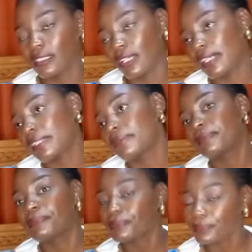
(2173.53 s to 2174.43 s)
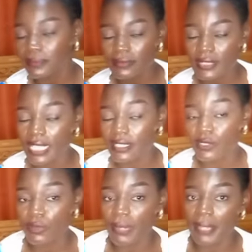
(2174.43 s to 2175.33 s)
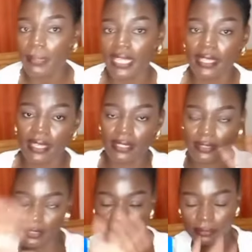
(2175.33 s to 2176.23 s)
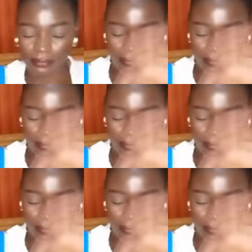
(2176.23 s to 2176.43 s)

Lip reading: Yeah. So bye-bye, guys.